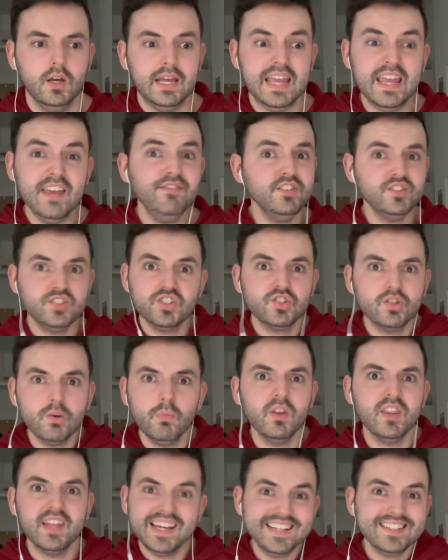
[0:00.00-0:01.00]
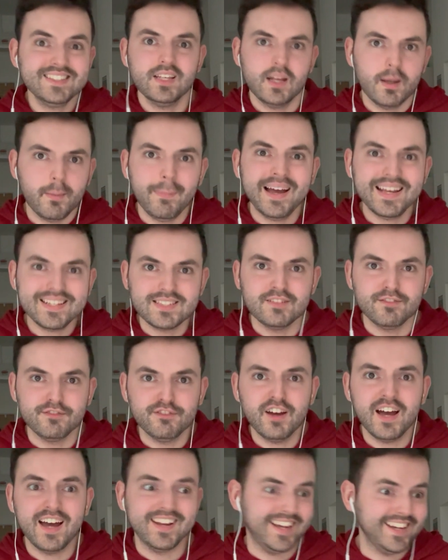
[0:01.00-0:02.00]
even to someone that isn't a massive
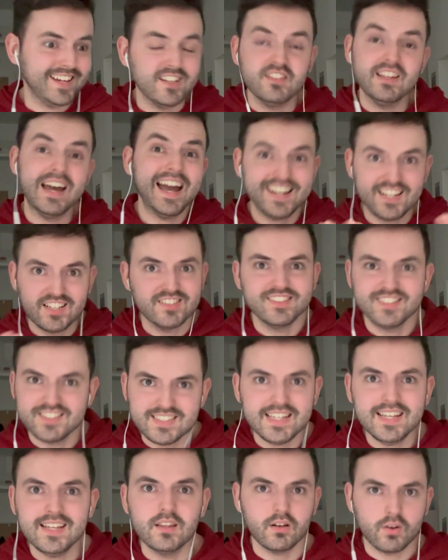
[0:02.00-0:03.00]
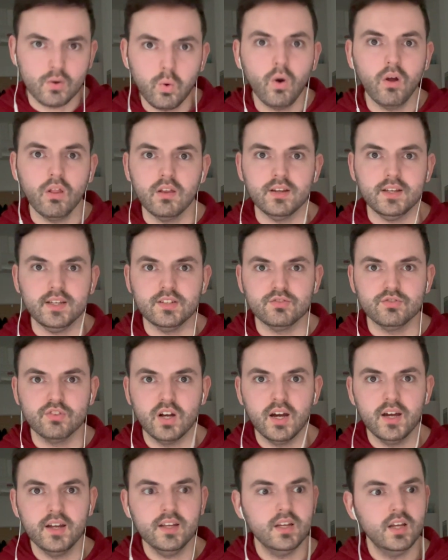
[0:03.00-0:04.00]
fan, I could see the qualities,
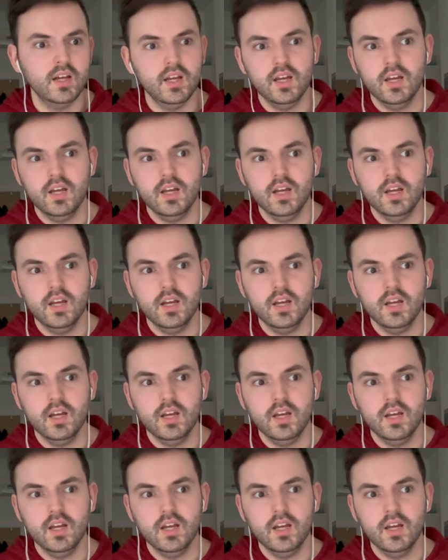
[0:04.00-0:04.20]
right?